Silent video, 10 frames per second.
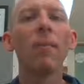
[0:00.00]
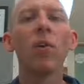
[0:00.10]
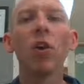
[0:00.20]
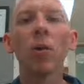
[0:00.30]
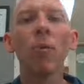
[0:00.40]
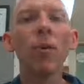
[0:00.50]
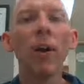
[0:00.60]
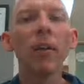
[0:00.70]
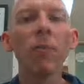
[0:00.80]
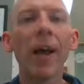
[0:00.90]
your computer
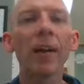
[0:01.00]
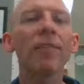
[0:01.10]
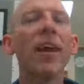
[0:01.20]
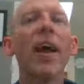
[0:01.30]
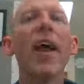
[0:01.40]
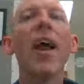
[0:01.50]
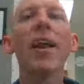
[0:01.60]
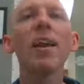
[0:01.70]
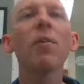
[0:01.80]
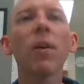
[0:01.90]
has mass.
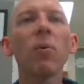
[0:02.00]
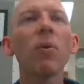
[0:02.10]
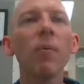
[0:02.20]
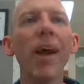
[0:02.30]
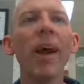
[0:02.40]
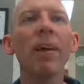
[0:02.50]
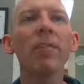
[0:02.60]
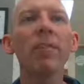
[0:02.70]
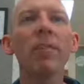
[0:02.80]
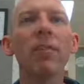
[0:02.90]
Anything with
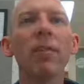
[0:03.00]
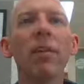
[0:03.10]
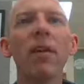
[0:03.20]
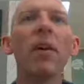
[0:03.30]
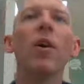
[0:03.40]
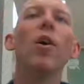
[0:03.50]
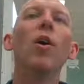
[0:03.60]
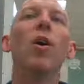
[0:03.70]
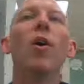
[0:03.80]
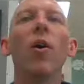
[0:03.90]
mass
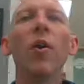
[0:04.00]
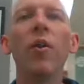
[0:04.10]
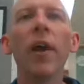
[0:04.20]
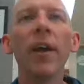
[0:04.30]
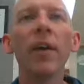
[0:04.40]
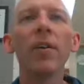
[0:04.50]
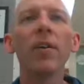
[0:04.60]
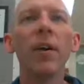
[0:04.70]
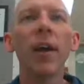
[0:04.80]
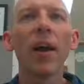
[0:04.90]
then
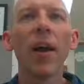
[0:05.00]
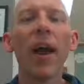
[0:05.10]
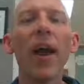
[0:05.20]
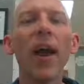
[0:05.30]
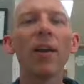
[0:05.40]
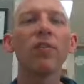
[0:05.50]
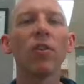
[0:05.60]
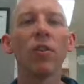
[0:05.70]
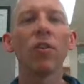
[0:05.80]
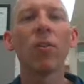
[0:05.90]
has
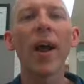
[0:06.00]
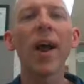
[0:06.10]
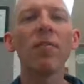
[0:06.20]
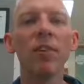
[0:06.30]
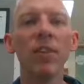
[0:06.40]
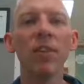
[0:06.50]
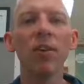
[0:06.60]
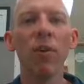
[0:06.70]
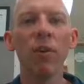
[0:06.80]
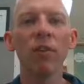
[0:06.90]
gravity
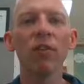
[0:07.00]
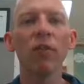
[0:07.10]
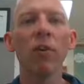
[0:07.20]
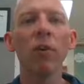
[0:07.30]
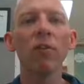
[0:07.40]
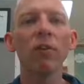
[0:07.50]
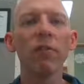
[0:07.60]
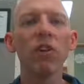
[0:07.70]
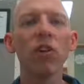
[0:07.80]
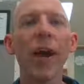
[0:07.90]
or this force of
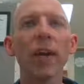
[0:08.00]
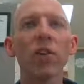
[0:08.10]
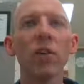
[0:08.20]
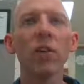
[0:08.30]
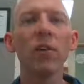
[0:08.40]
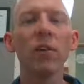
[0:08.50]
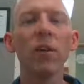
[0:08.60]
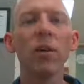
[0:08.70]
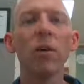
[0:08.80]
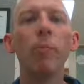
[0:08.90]
attraction
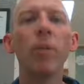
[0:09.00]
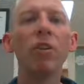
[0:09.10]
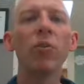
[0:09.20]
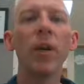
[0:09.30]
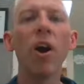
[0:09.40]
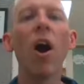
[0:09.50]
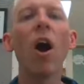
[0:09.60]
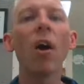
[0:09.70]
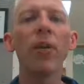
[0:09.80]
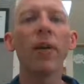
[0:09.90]
between
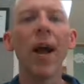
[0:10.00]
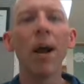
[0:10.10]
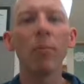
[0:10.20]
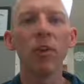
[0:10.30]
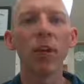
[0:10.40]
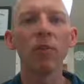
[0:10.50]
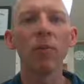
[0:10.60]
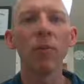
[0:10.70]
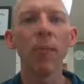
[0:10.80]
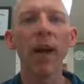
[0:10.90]
other objects
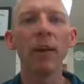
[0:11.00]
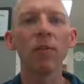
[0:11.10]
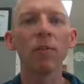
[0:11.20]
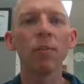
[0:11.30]
with mass.